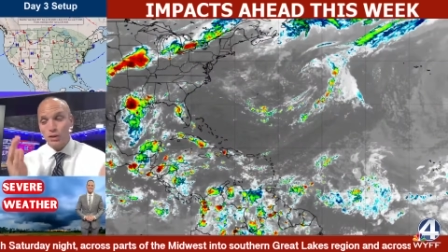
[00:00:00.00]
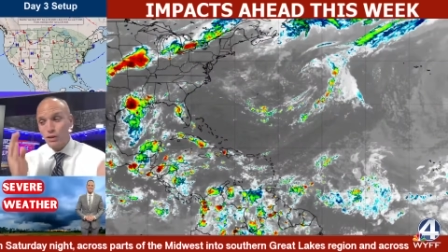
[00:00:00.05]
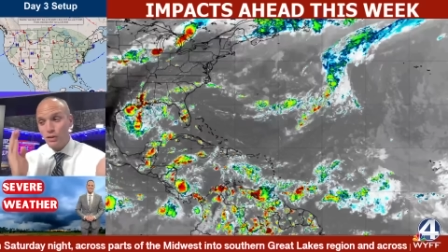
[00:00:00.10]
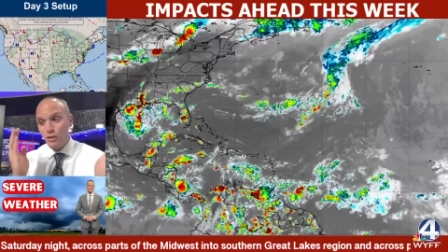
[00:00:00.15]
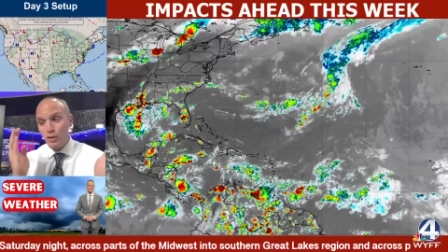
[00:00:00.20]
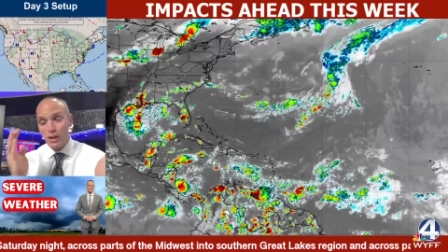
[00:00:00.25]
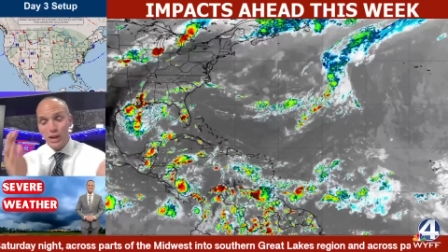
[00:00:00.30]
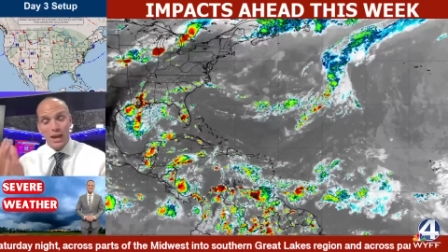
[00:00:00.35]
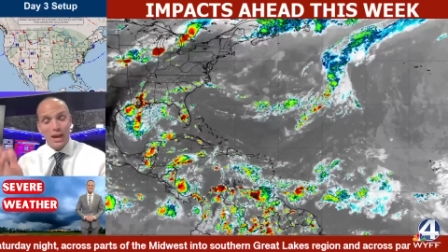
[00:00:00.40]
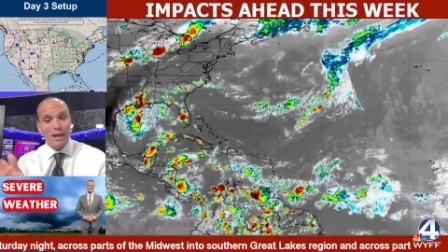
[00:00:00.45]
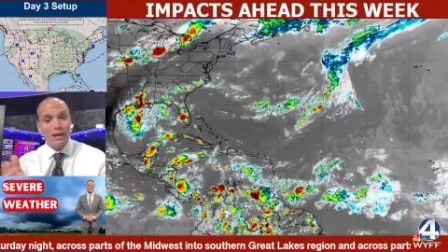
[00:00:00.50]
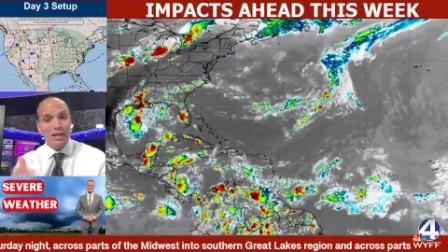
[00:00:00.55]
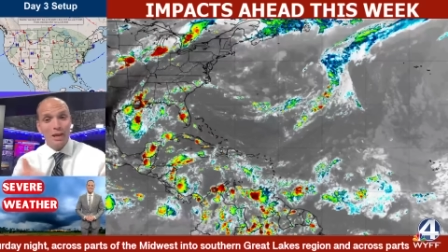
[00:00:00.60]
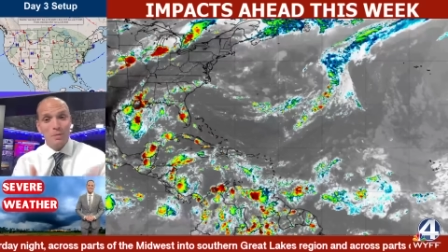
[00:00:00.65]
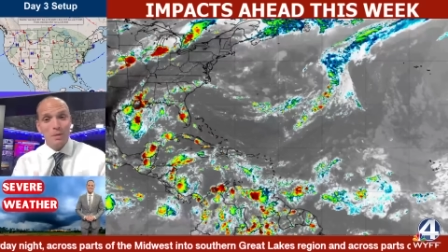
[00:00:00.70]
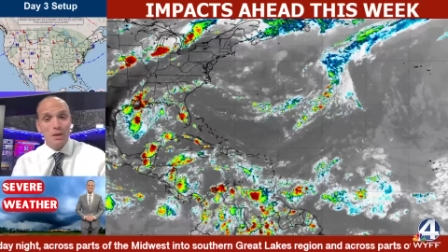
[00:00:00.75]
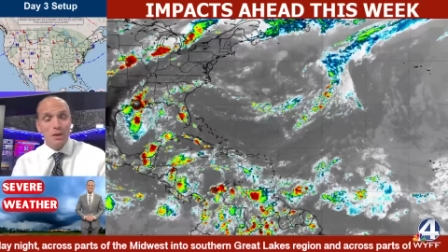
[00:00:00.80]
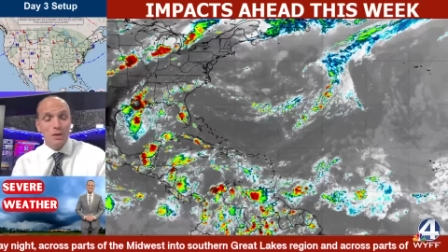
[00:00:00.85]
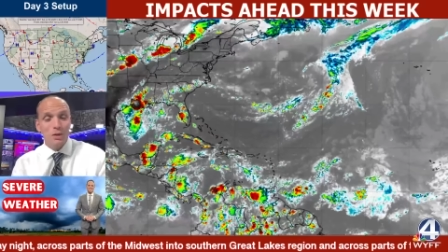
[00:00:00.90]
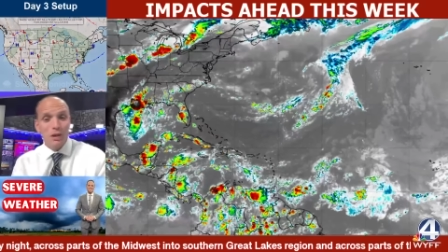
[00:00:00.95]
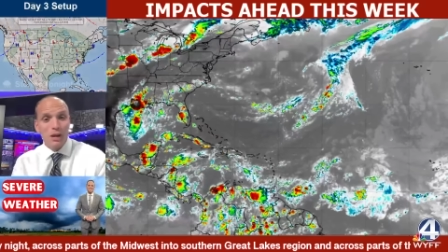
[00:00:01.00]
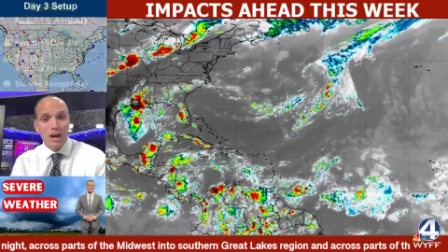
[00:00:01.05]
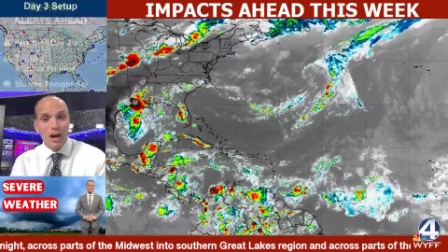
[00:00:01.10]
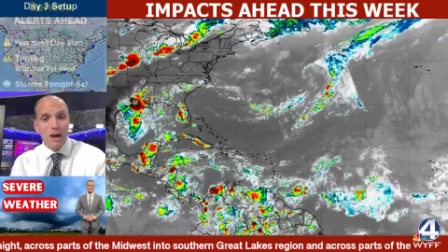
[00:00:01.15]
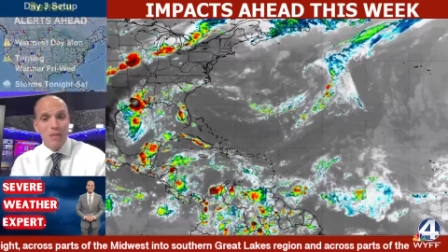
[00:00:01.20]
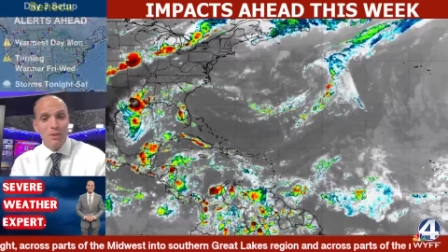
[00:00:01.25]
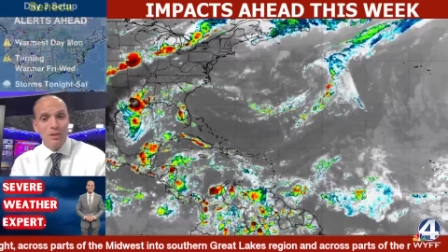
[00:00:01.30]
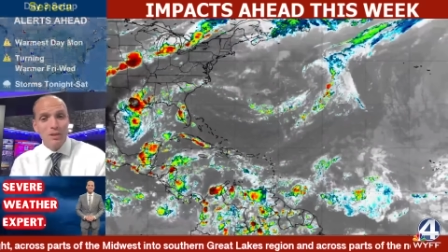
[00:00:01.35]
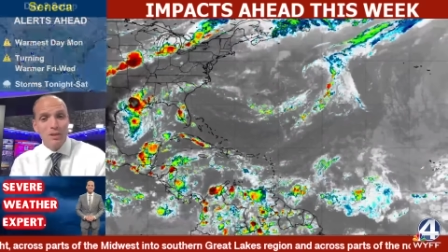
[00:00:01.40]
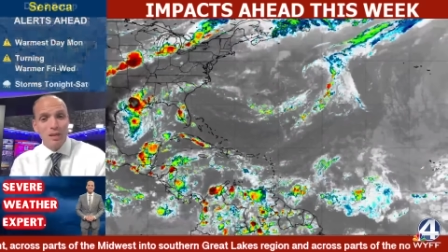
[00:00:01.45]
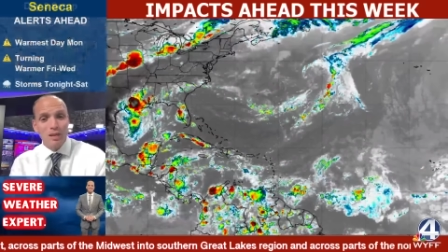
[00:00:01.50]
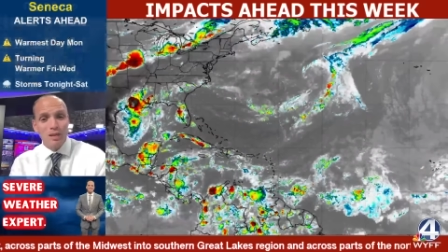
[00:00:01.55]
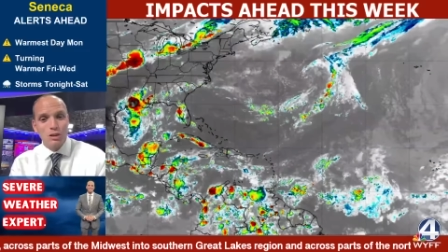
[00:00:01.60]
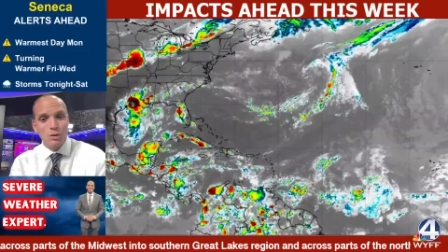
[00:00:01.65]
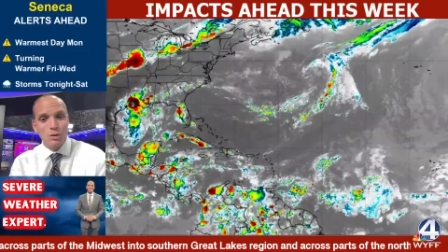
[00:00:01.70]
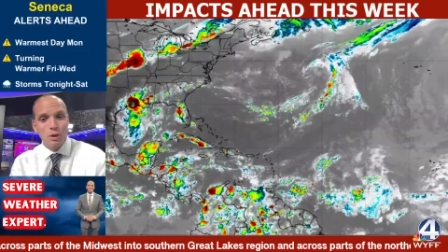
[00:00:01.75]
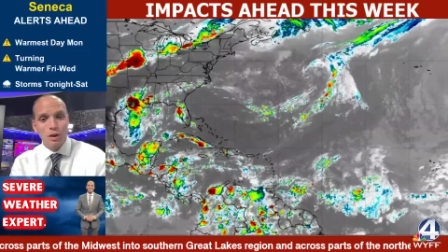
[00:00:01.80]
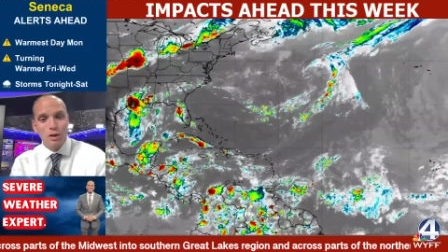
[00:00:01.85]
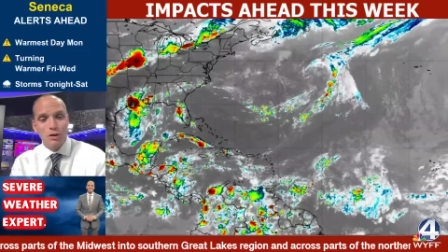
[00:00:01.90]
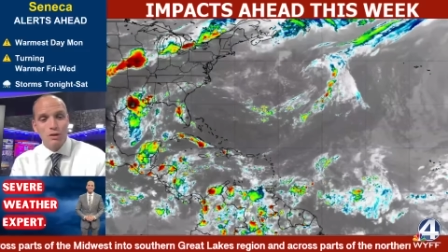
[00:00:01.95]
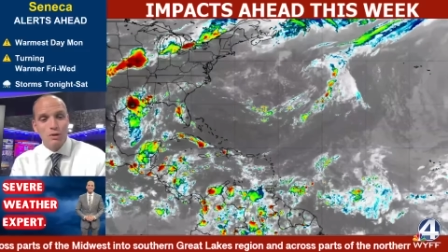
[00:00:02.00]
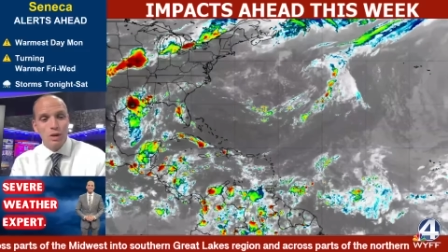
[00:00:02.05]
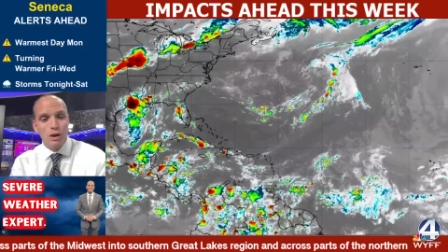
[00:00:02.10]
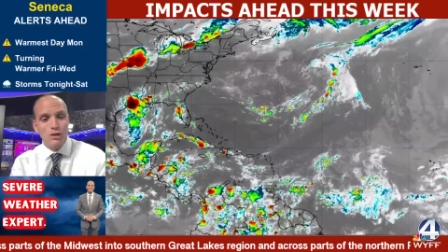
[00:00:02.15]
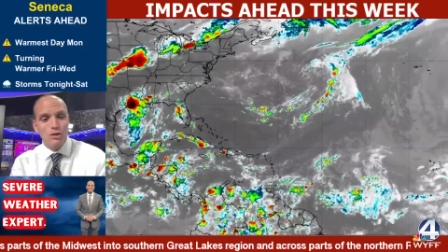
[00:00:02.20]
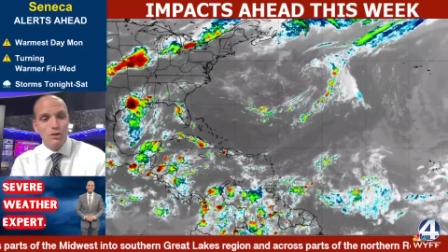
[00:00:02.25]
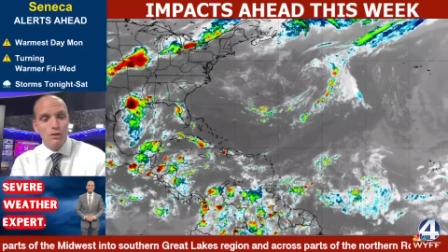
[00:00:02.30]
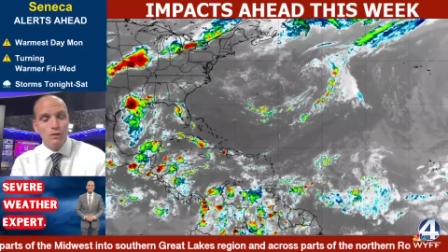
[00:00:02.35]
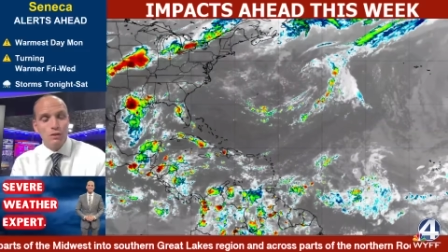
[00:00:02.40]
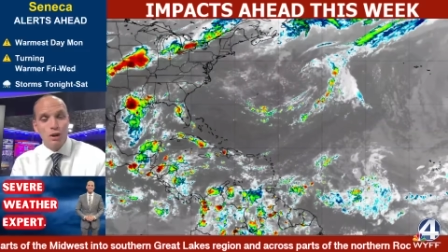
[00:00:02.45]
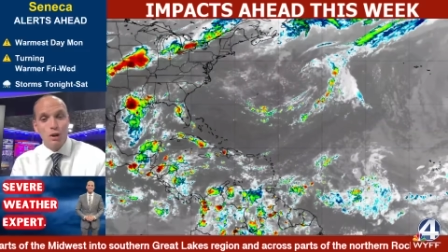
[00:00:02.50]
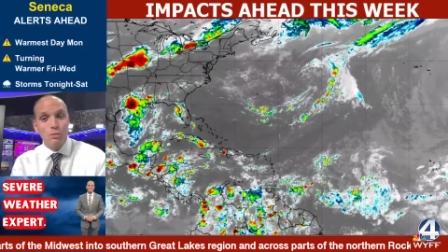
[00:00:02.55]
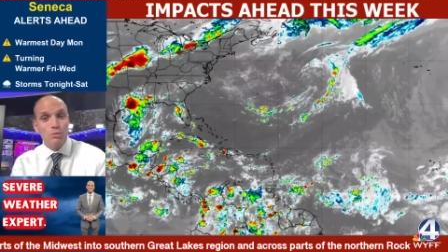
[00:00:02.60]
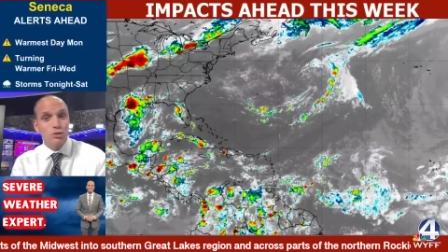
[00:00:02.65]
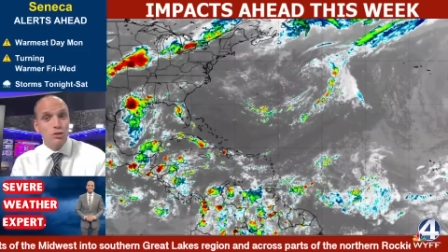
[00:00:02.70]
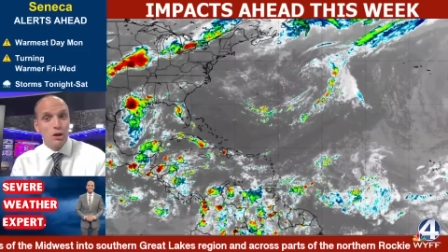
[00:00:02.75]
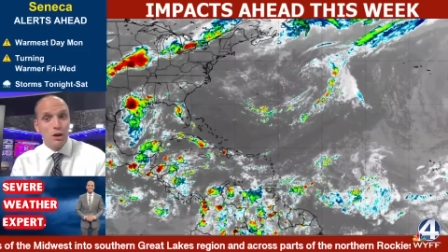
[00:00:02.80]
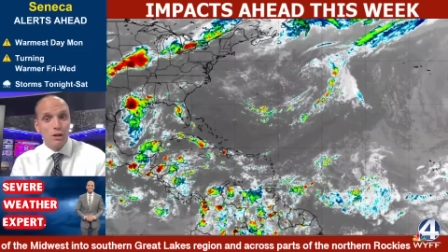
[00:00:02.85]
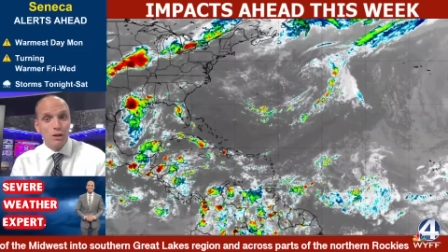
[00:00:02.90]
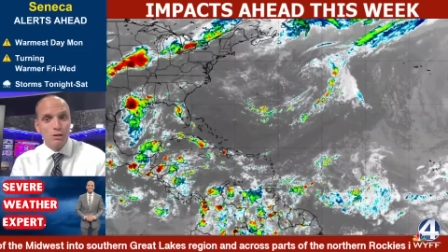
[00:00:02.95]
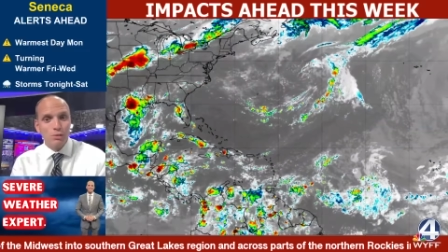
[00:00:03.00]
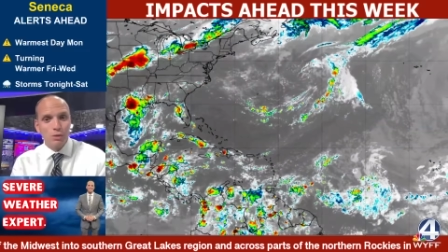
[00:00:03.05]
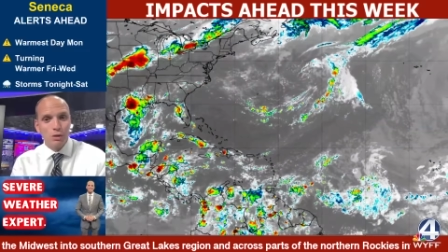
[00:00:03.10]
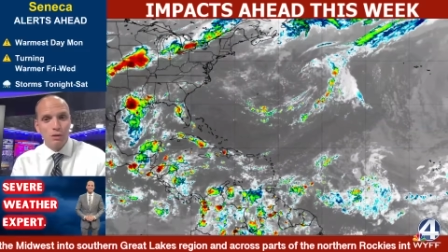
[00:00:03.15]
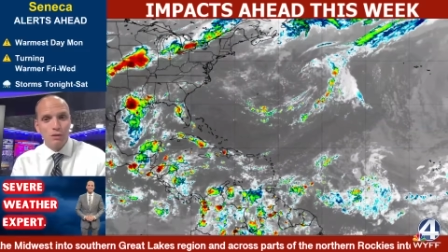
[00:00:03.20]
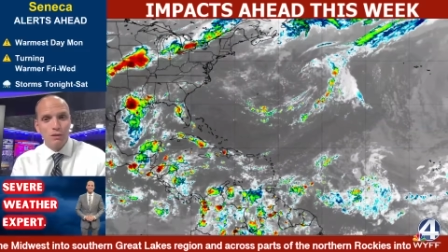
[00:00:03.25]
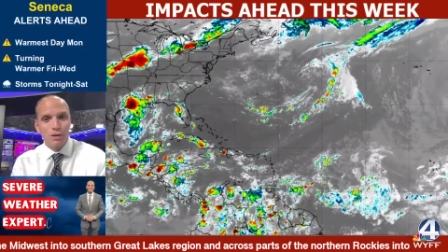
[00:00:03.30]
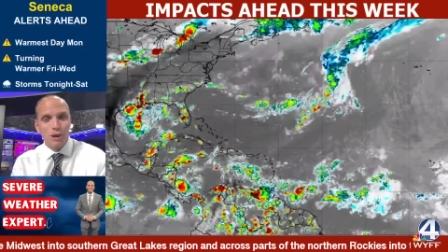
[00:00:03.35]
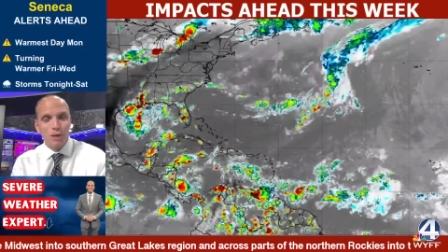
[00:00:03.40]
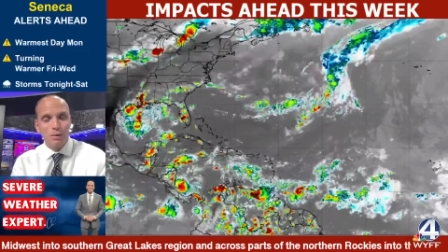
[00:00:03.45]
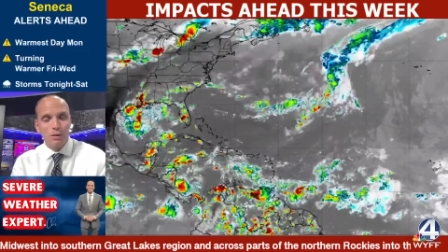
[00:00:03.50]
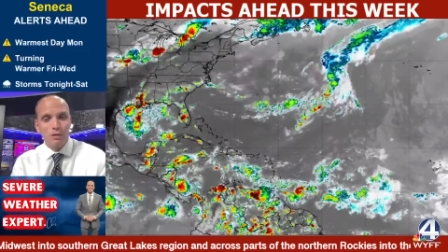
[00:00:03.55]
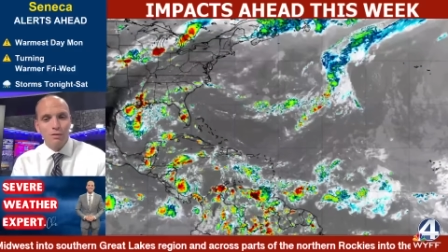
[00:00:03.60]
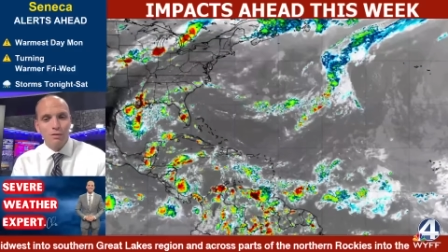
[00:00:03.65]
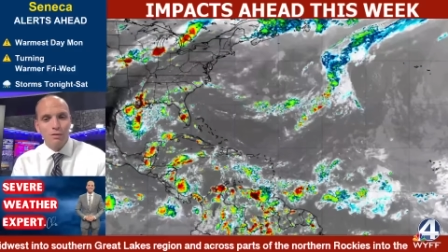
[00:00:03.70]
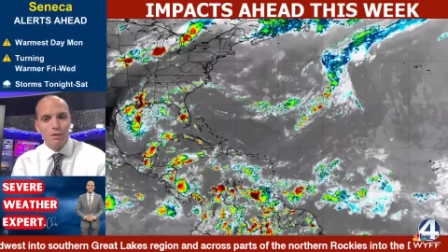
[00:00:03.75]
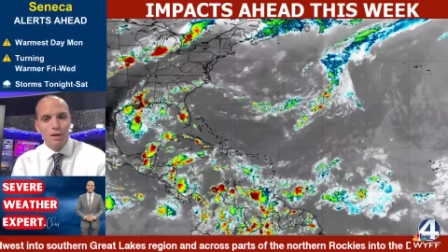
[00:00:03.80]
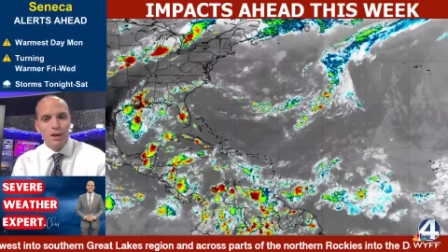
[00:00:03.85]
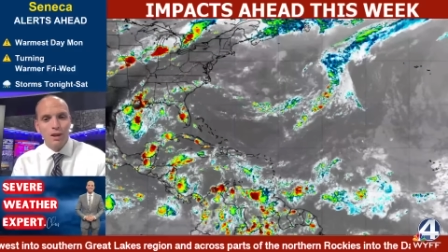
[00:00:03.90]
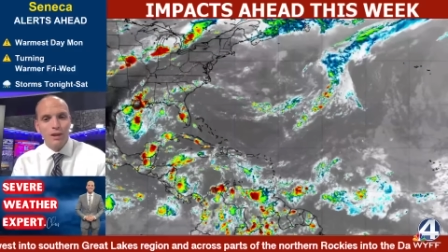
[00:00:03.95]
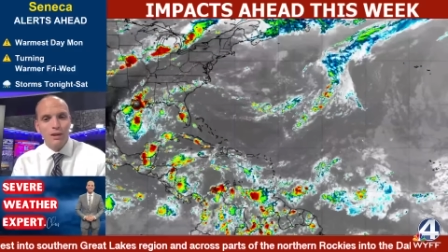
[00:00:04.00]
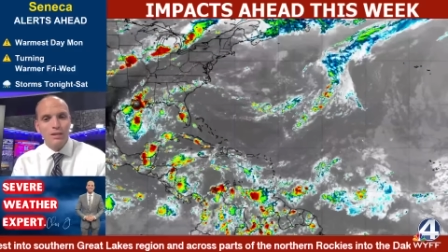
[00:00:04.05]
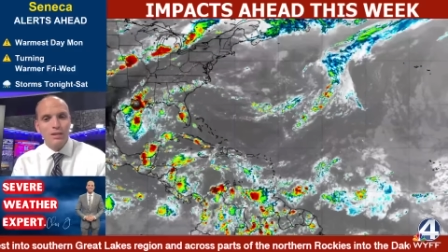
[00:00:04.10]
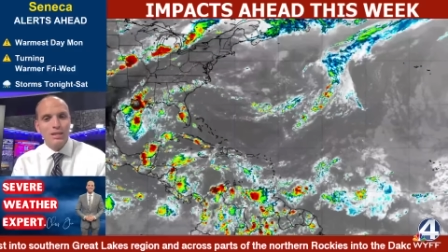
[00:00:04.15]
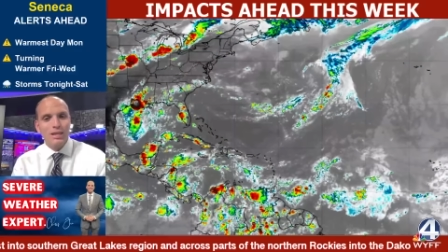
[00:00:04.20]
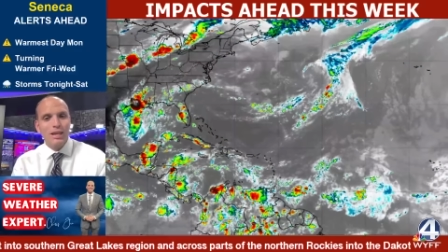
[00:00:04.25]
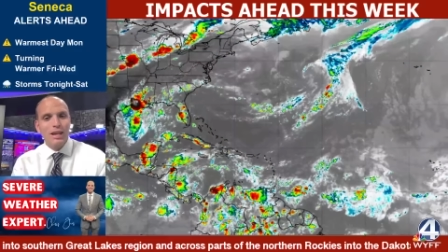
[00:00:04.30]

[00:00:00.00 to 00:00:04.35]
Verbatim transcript: if you can, let me know in the comment section where you're watching from. Share this with your family and friends.